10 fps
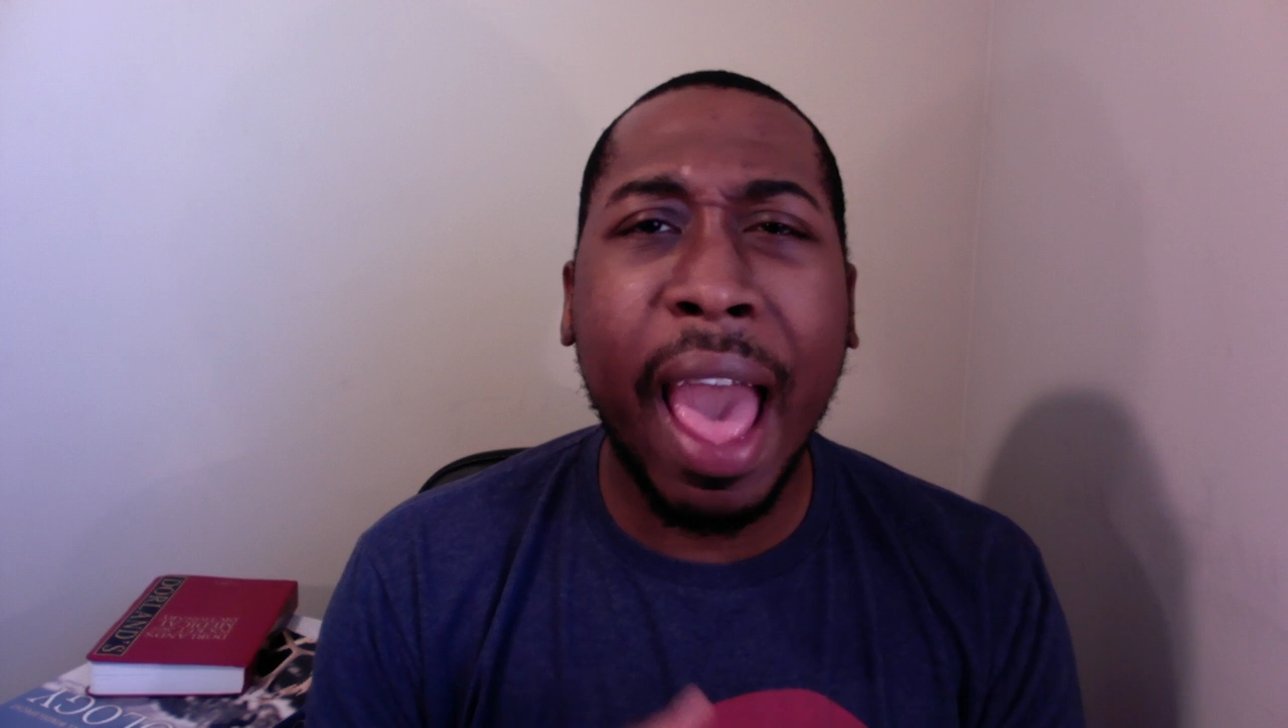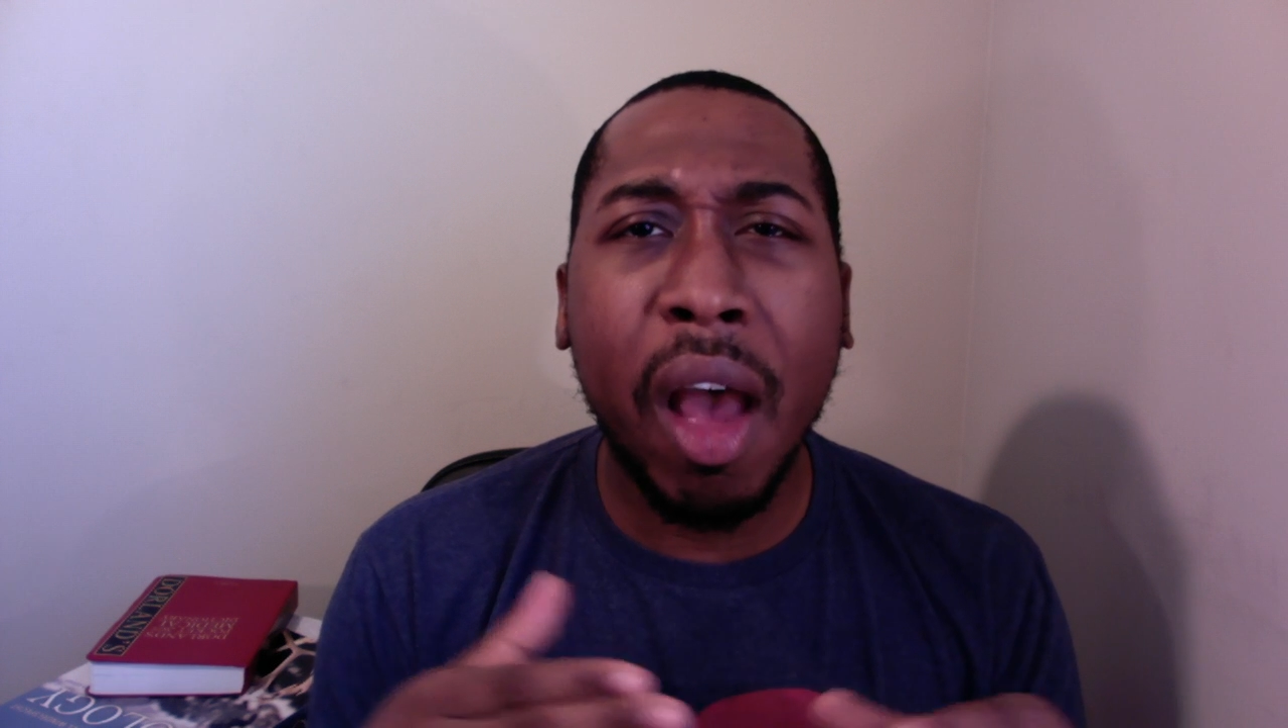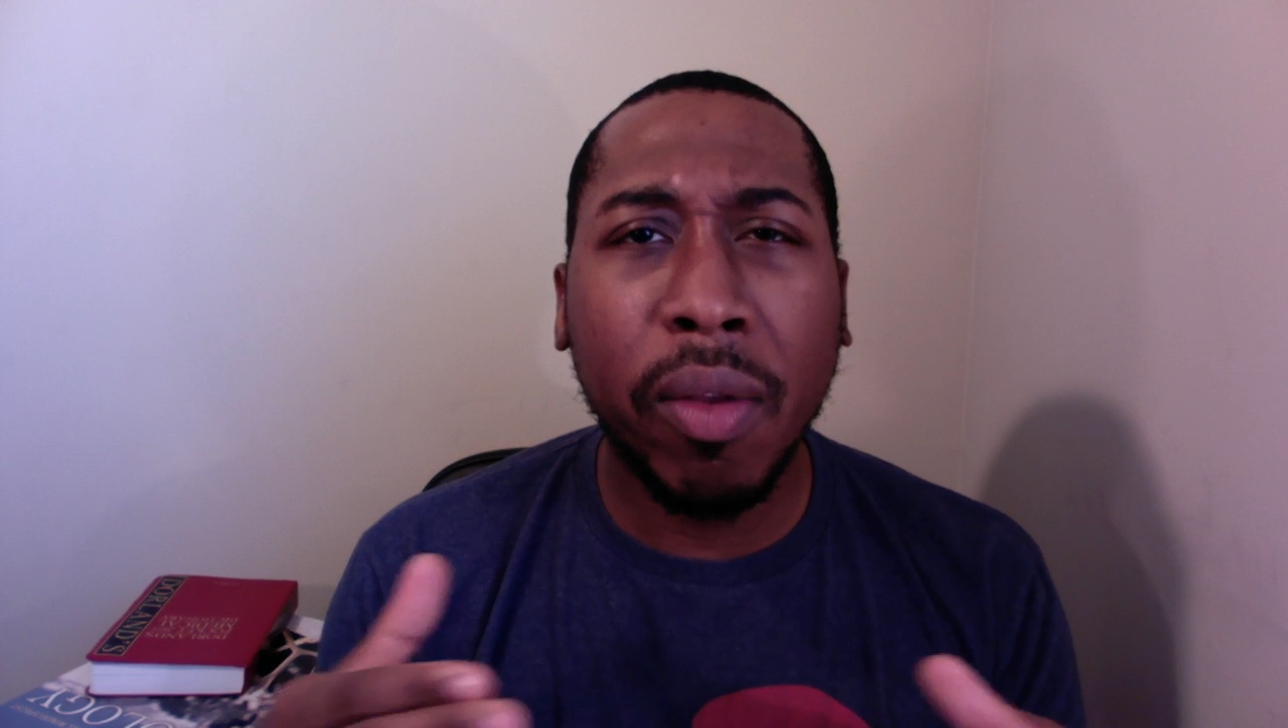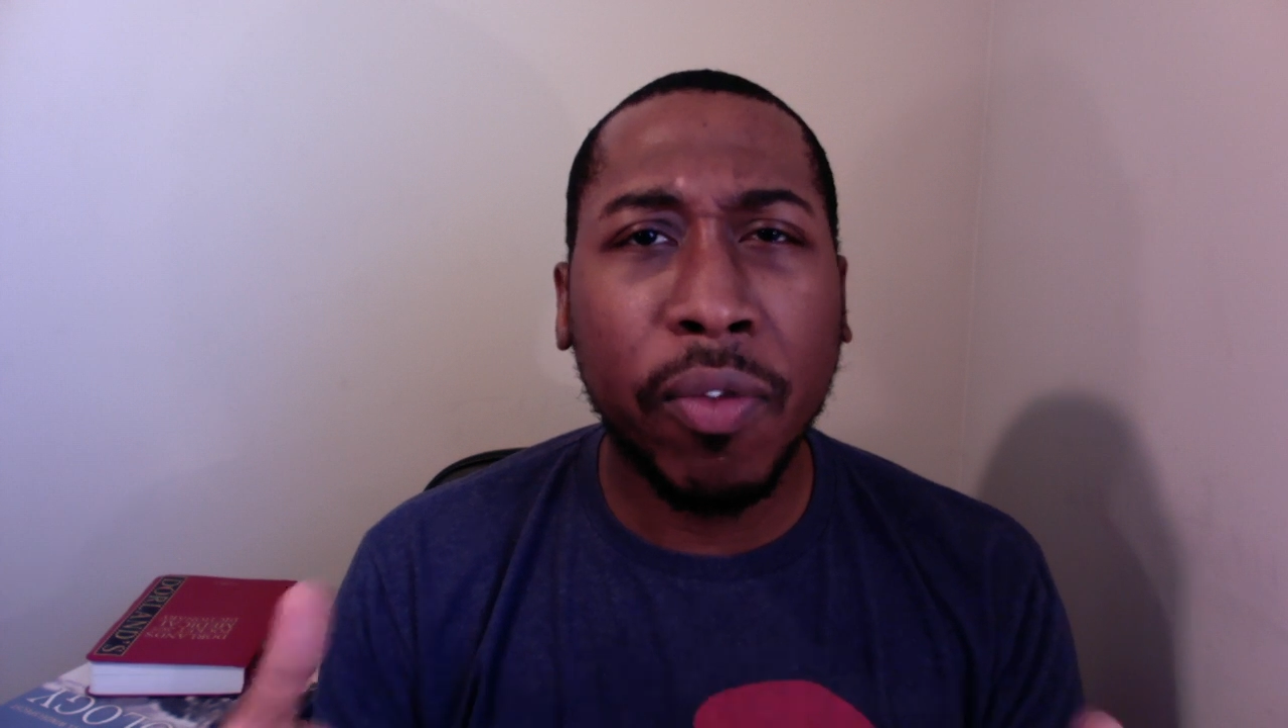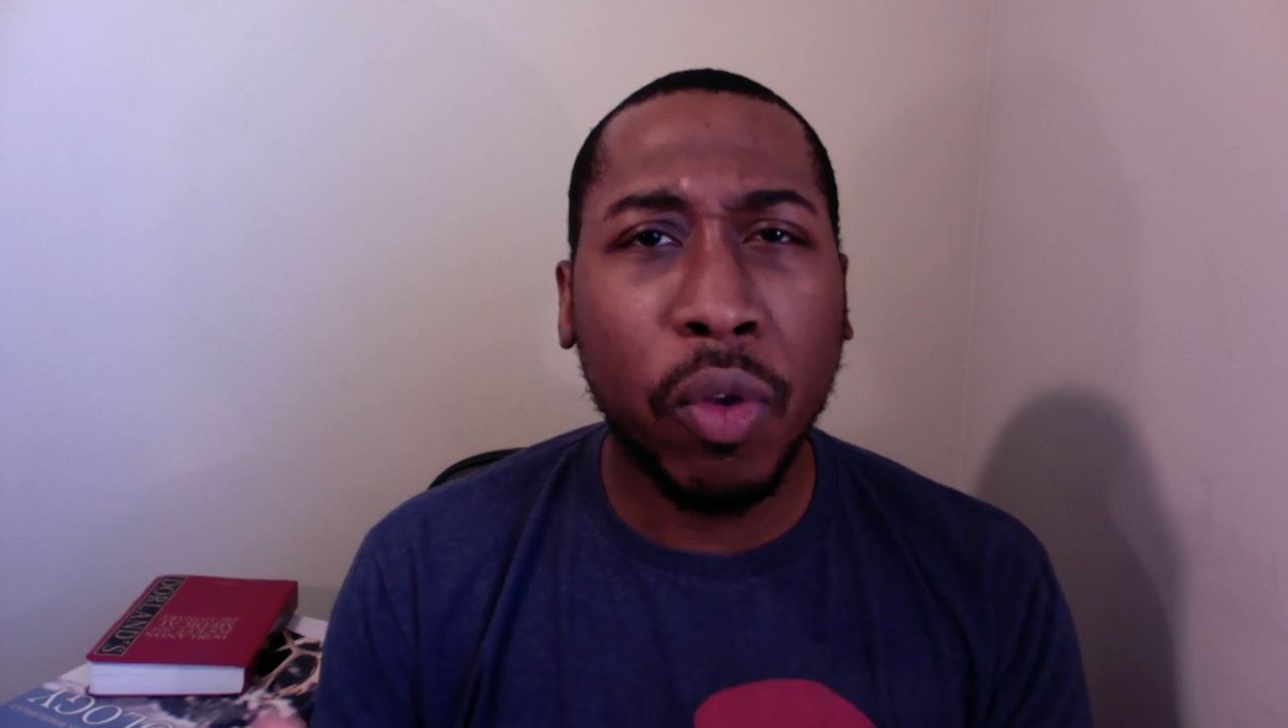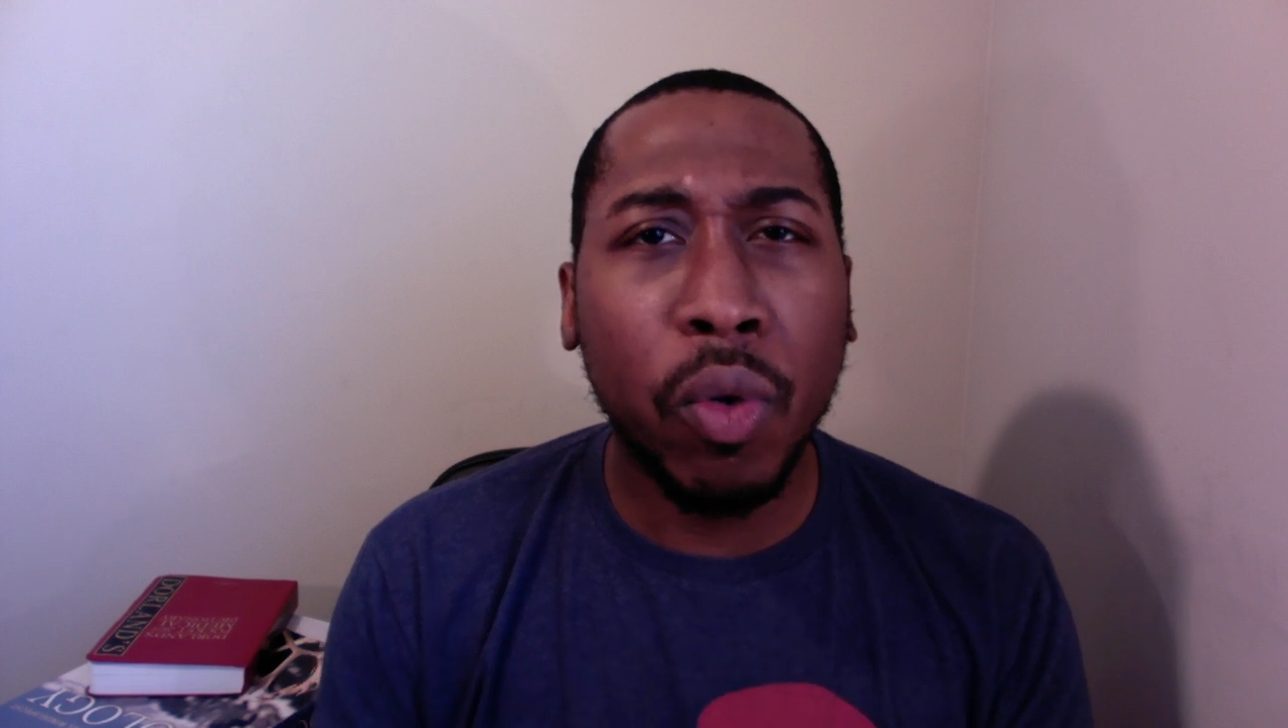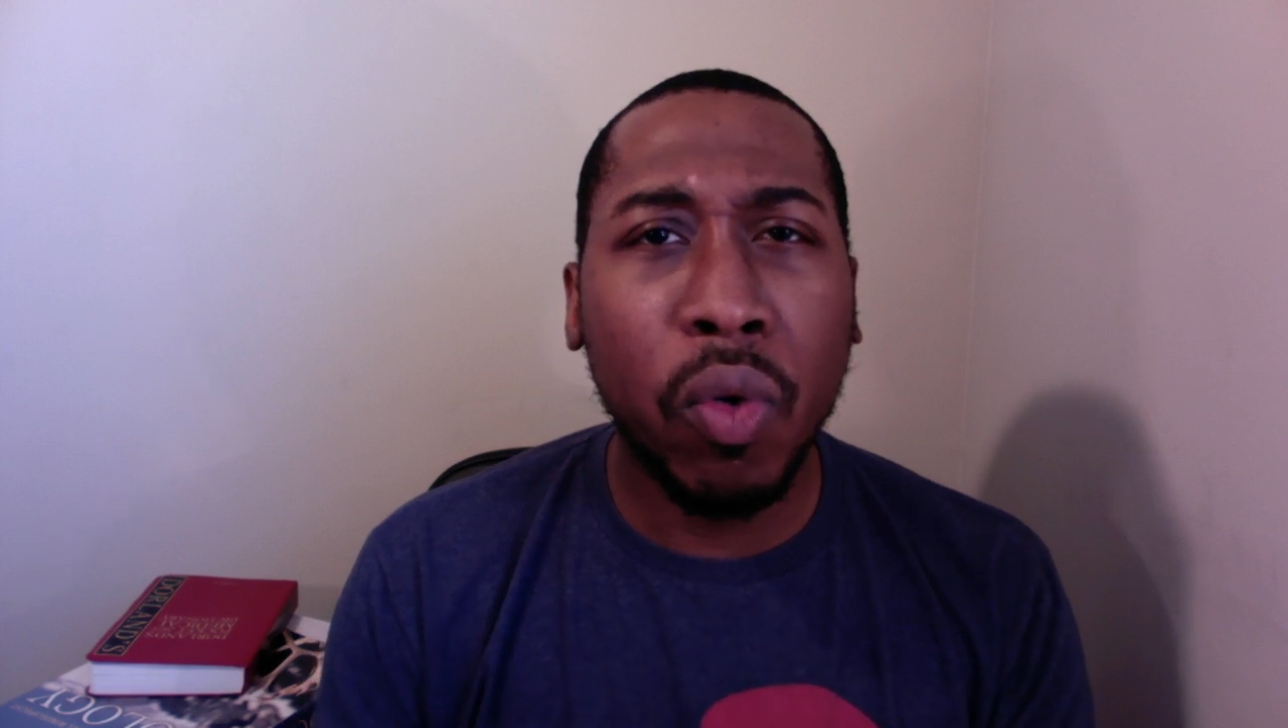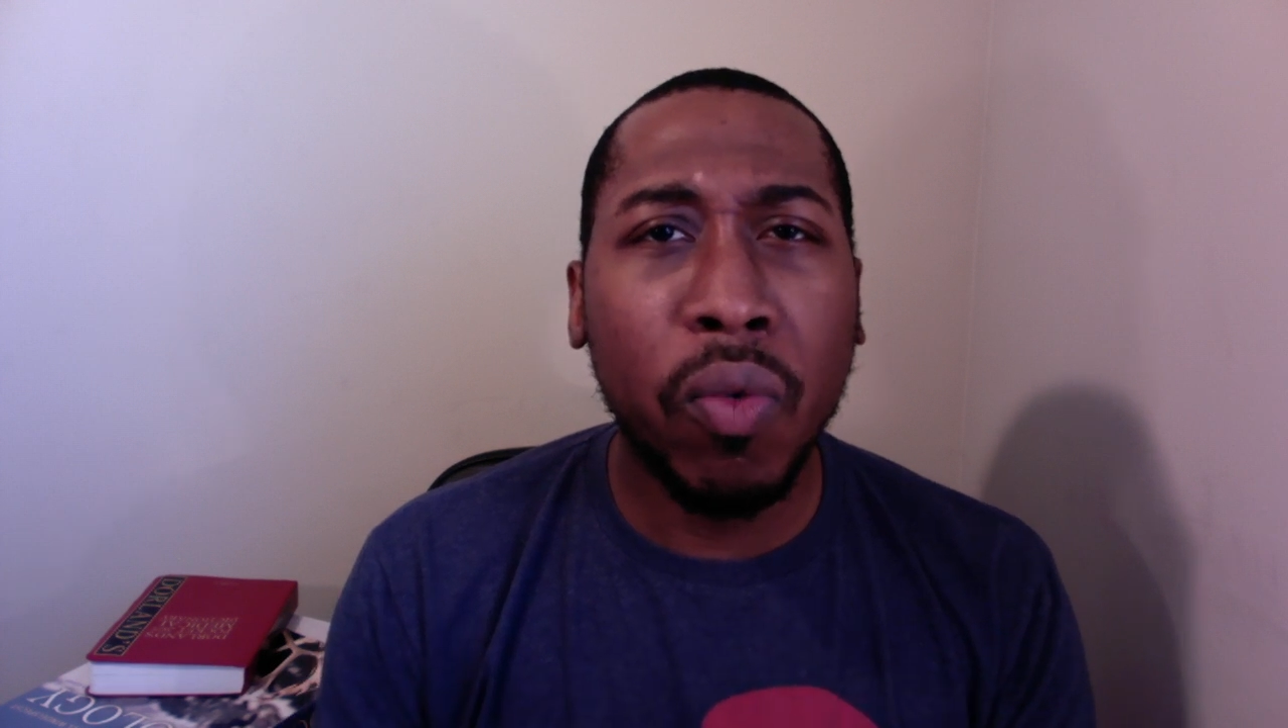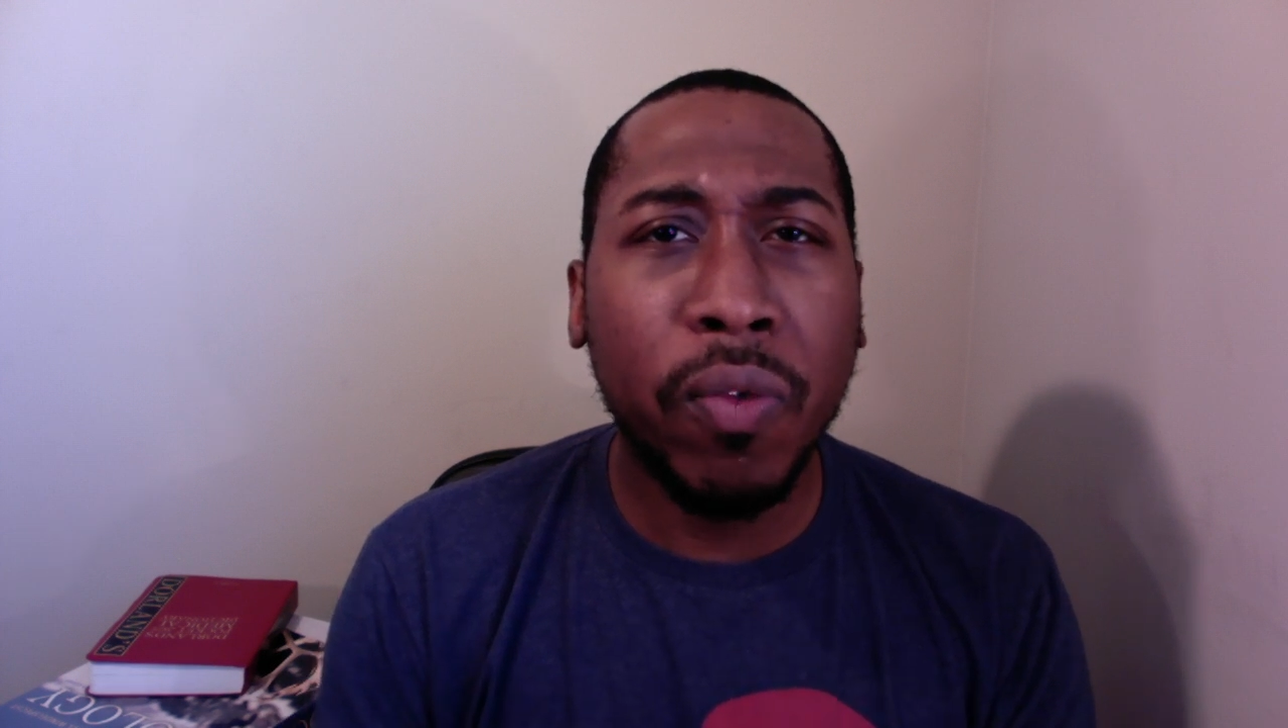out of school